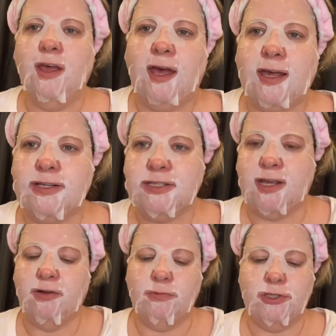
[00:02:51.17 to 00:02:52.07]
I got
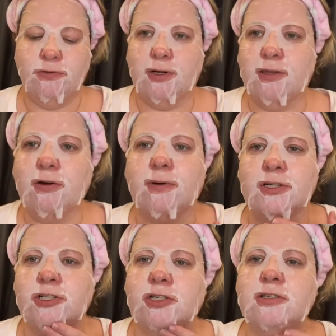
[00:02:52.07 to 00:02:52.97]
10 would you rather
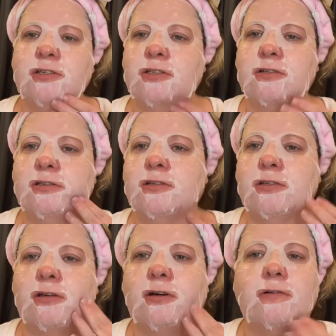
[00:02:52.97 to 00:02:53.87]
questions.
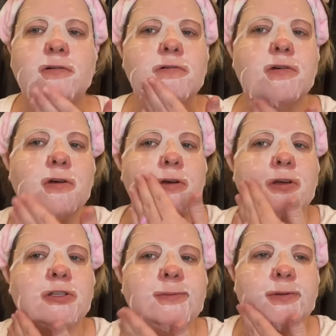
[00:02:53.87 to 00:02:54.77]
So
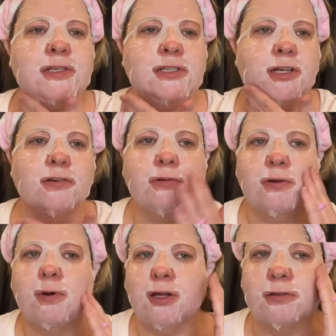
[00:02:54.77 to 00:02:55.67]
it seems to be sticking really well.